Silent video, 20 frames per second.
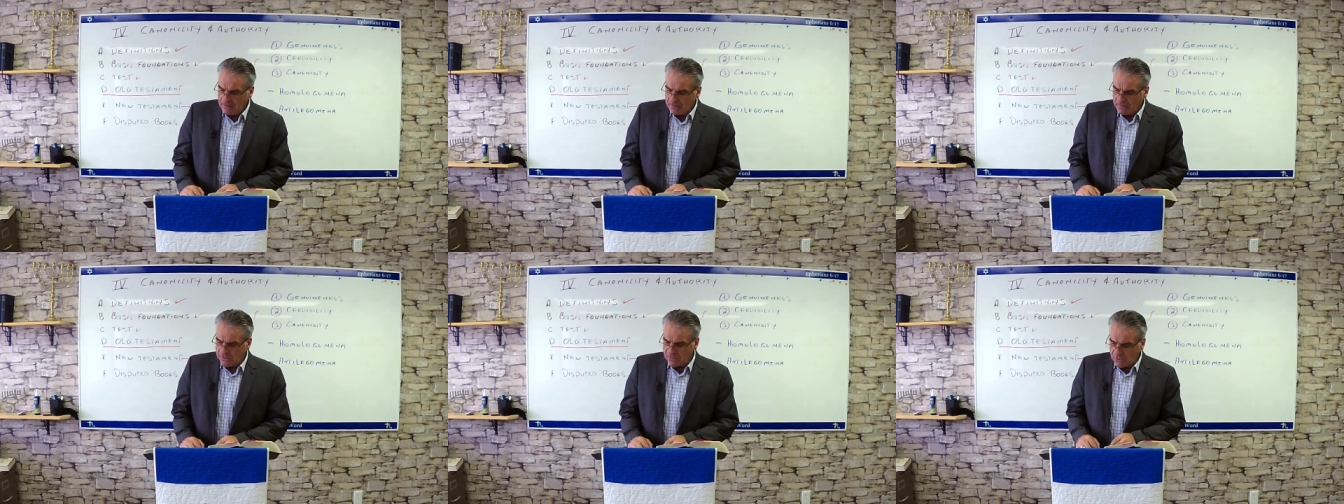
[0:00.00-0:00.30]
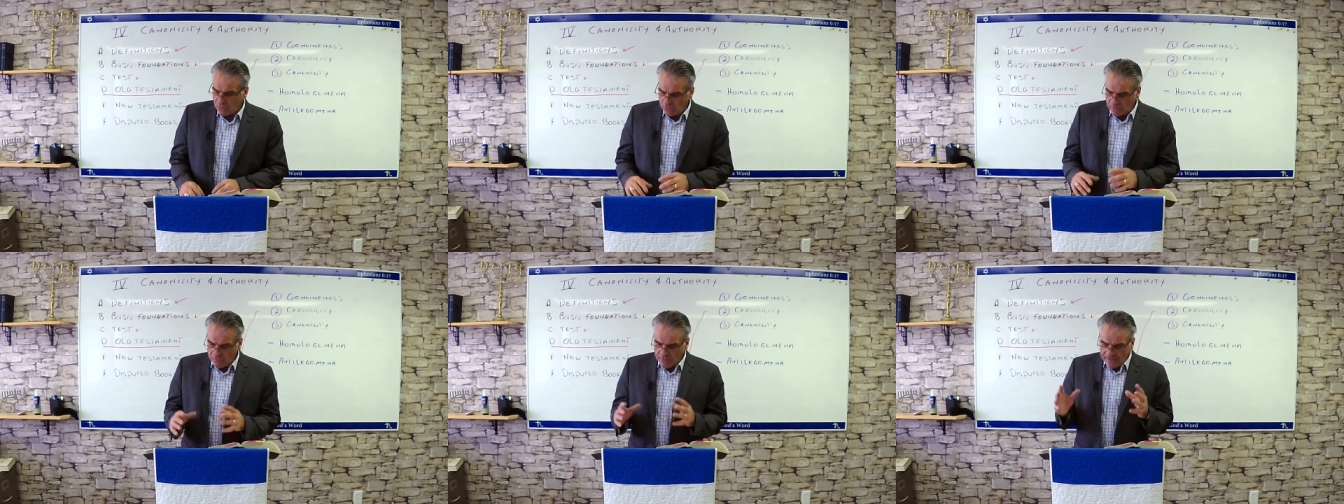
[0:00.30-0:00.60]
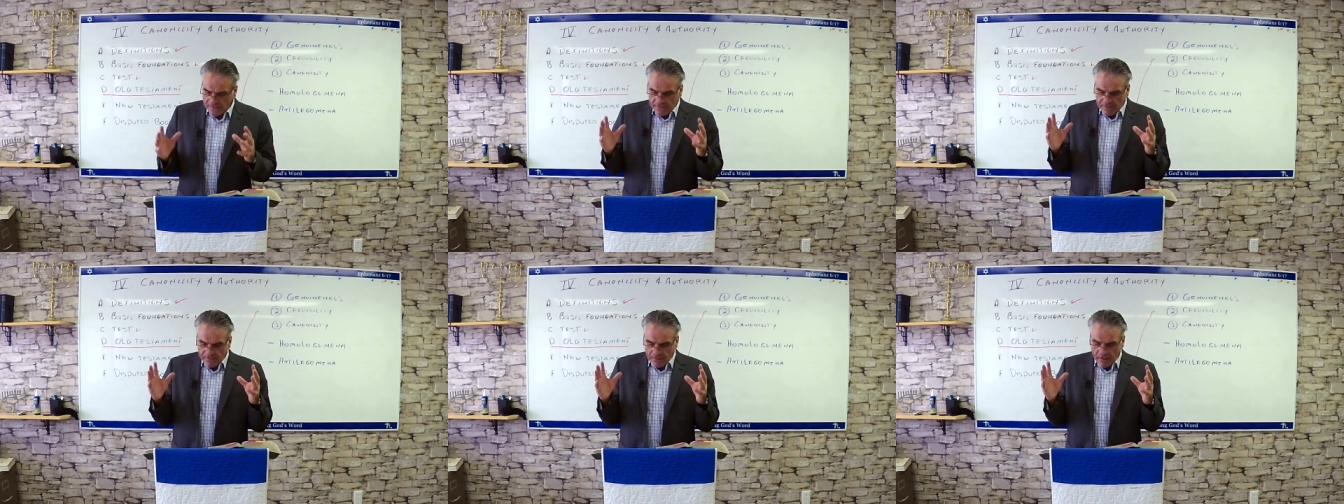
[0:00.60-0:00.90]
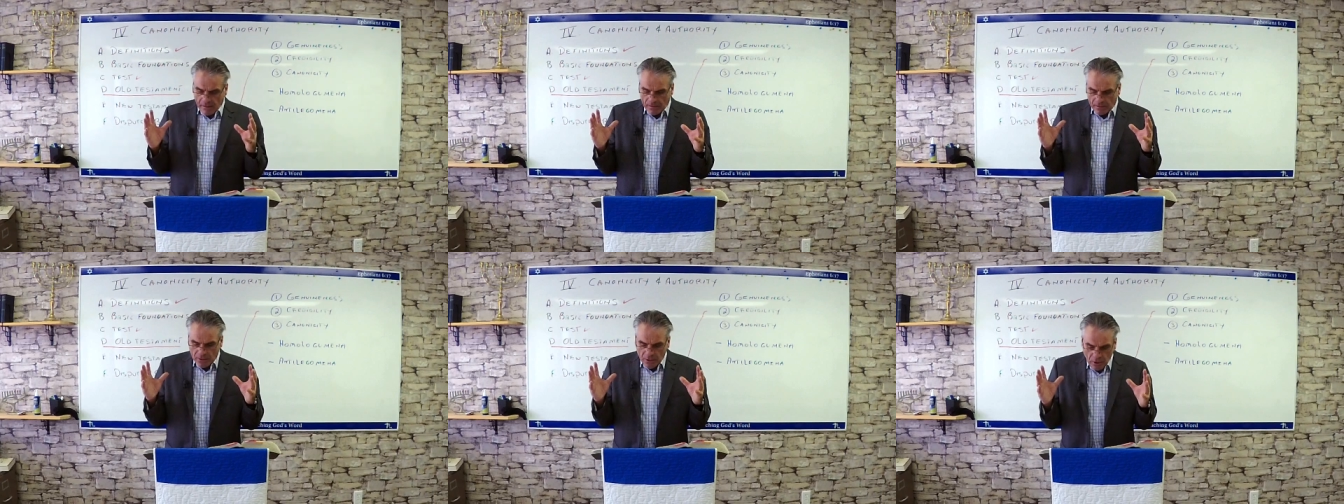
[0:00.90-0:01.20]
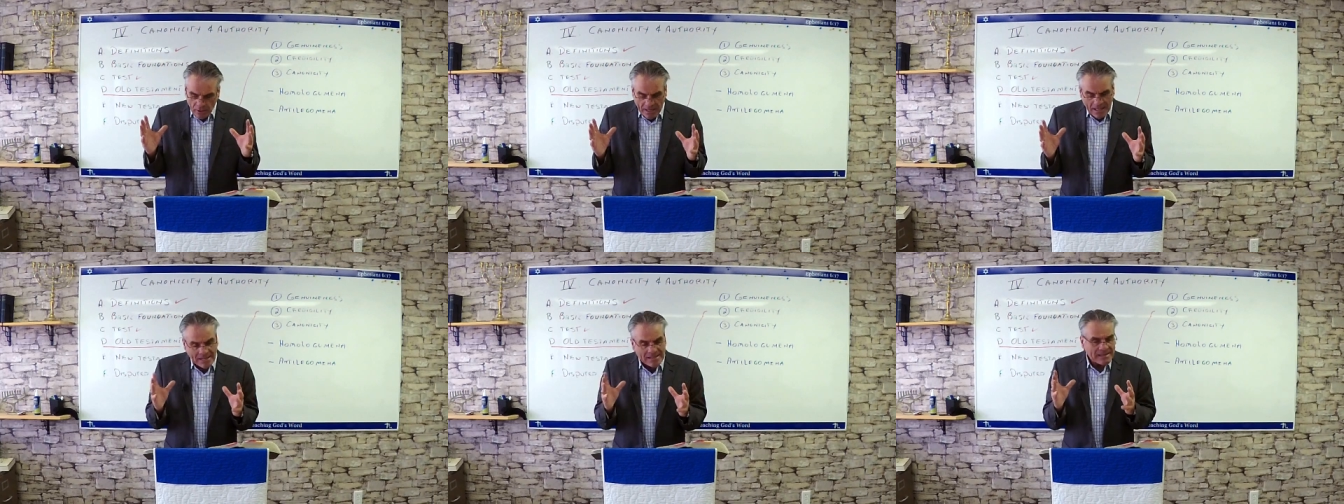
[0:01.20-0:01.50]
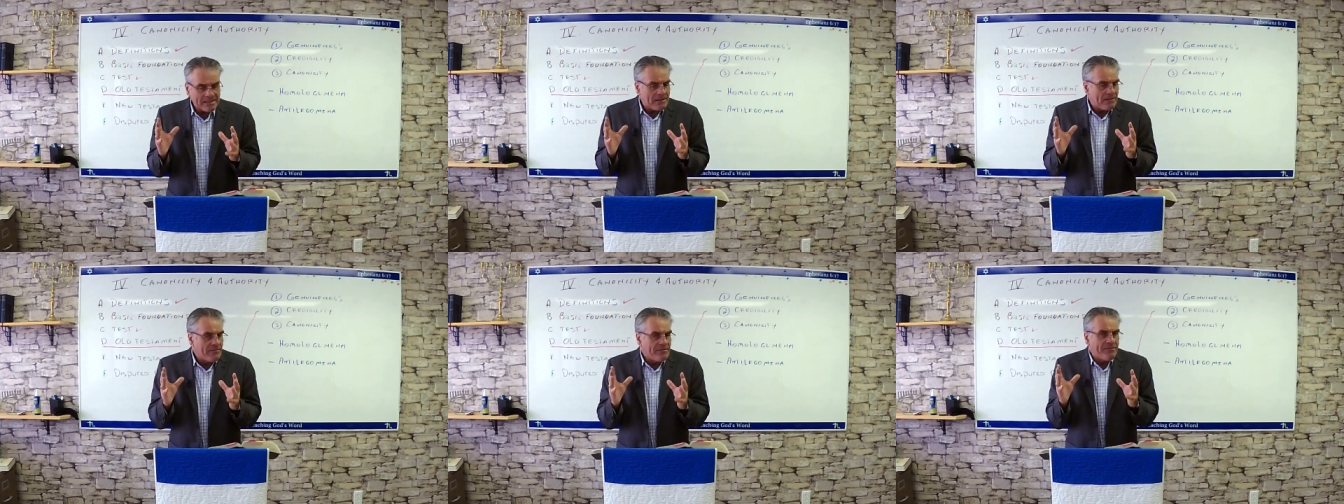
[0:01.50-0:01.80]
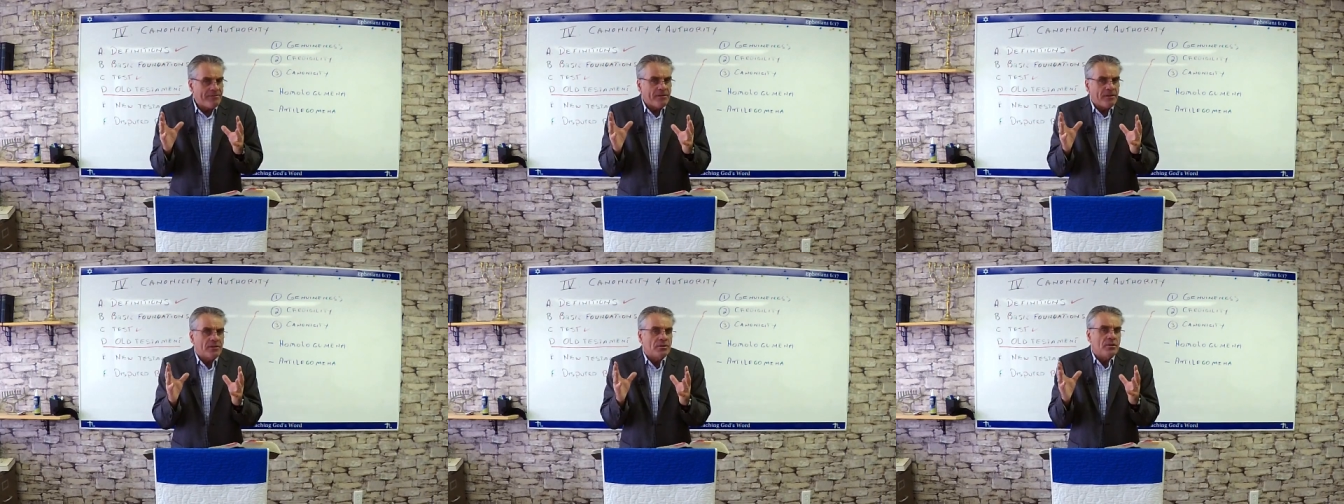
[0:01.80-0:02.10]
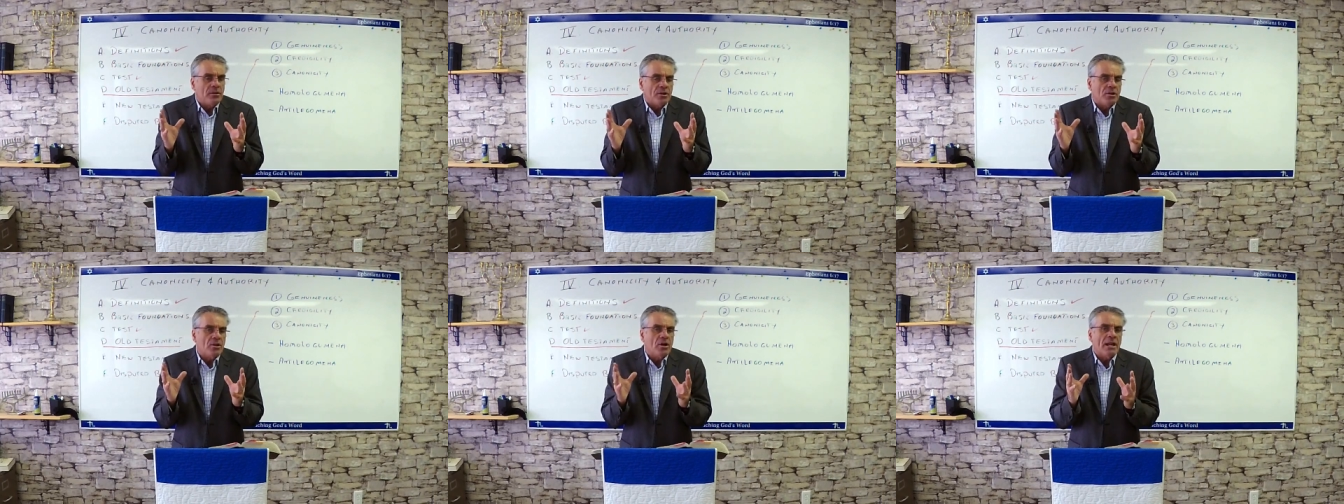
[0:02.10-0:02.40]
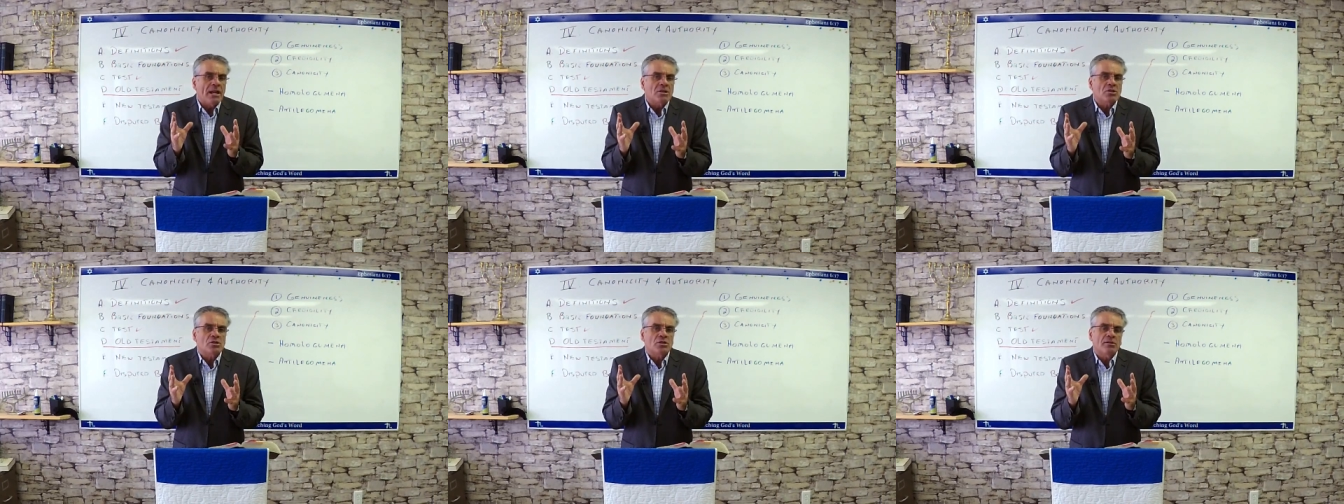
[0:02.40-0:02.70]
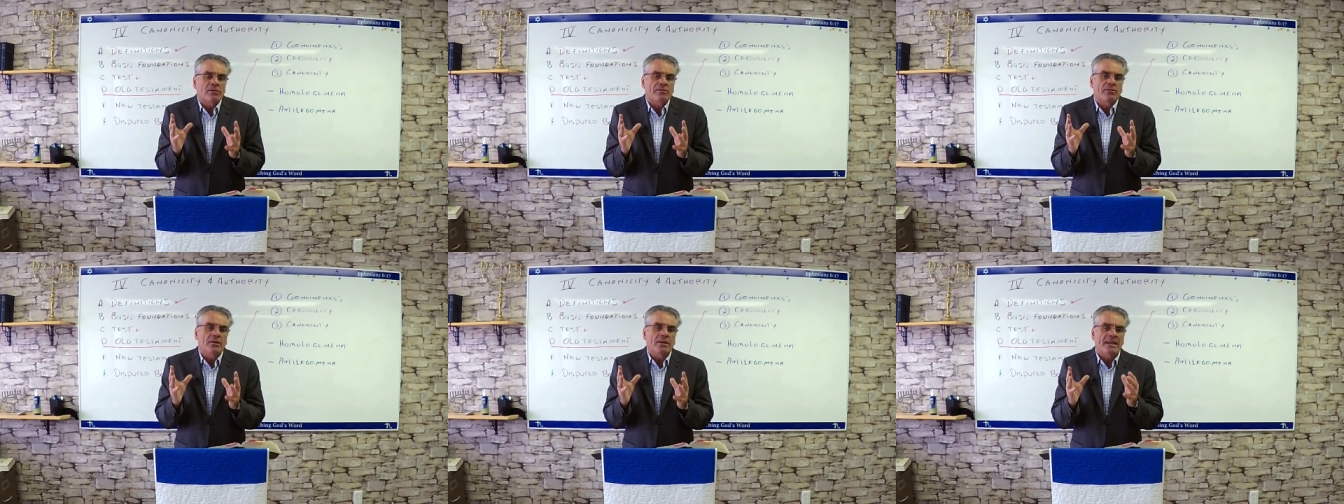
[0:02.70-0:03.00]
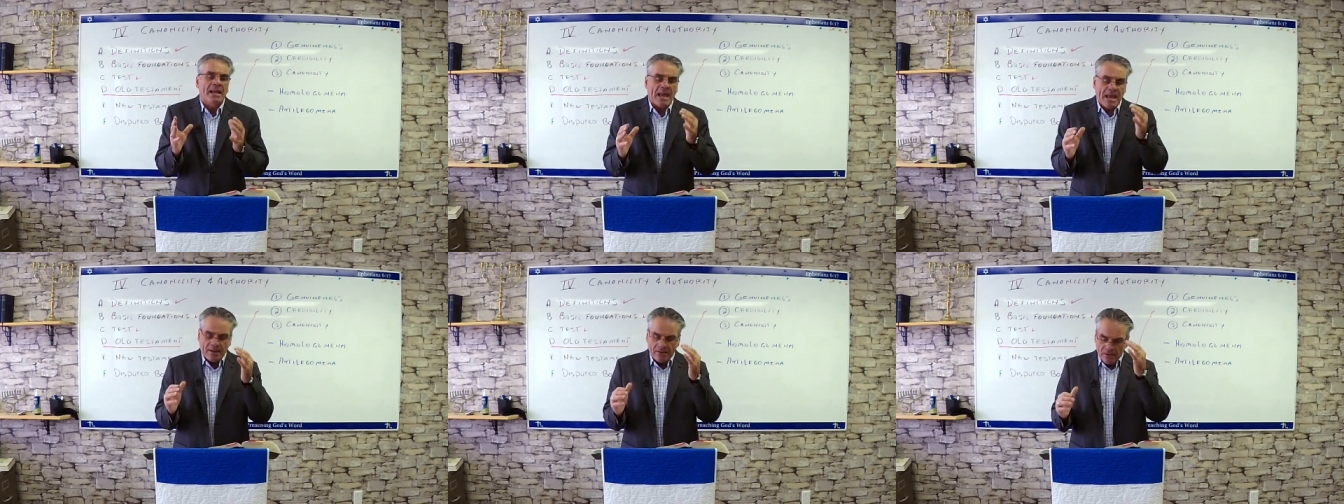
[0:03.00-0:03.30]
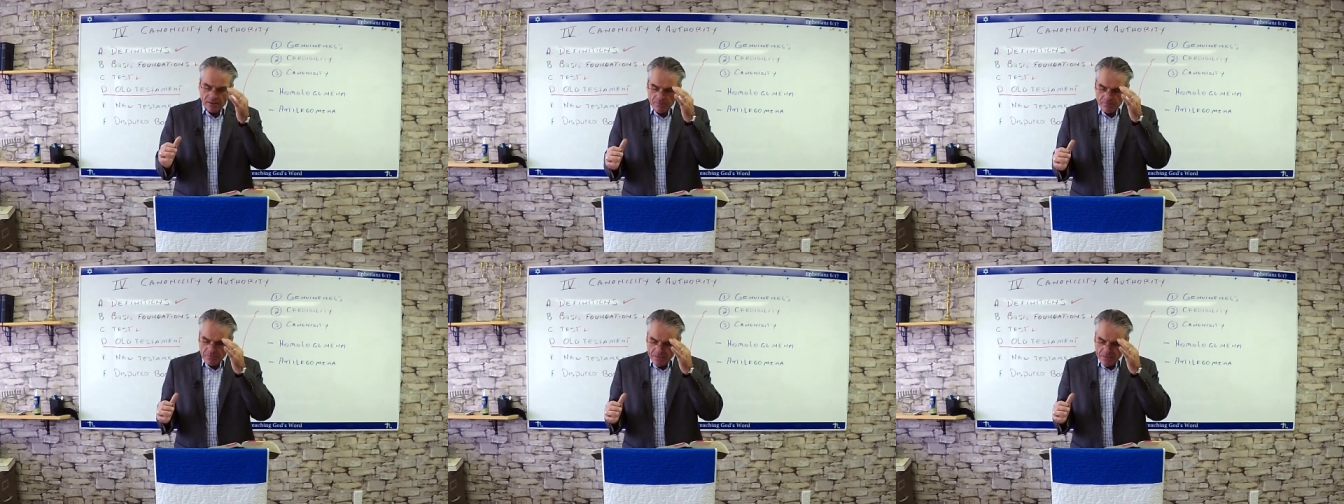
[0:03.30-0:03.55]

so the uh, collective uh, the collection of the canon